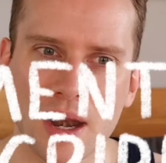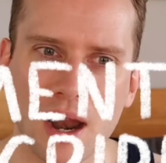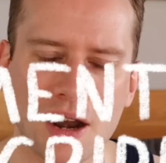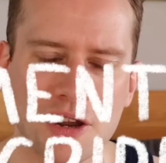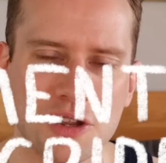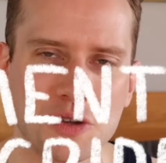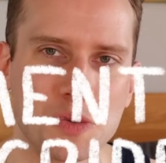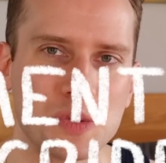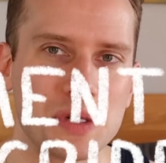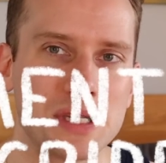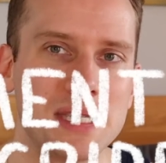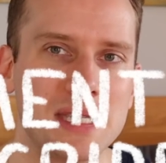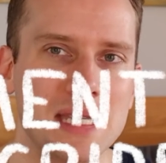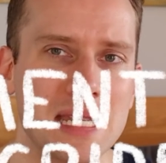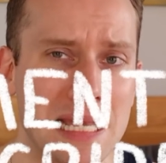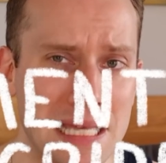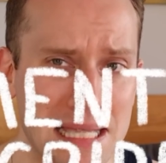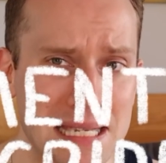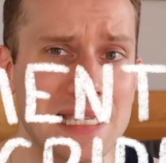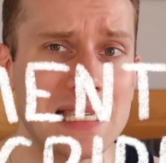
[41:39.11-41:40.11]
Are you
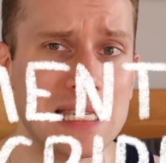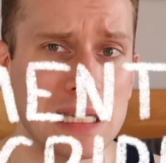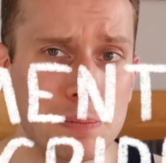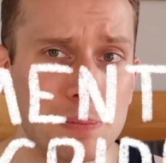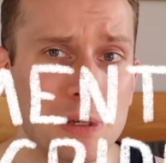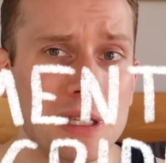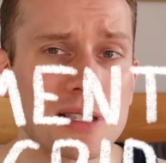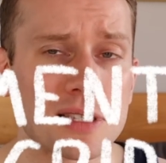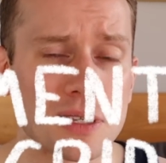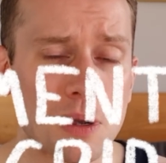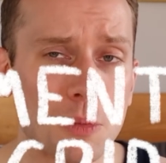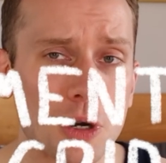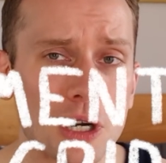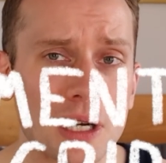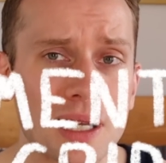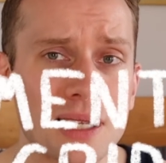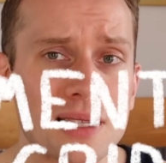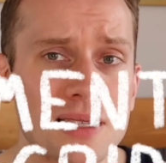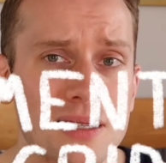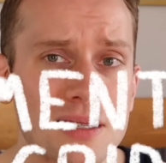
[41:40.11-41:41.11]
deep in summer
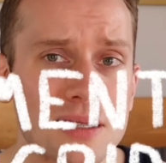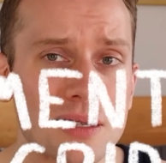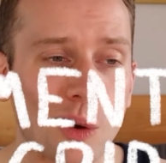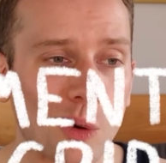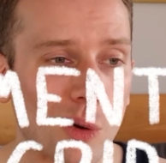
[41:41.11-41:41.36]
knits,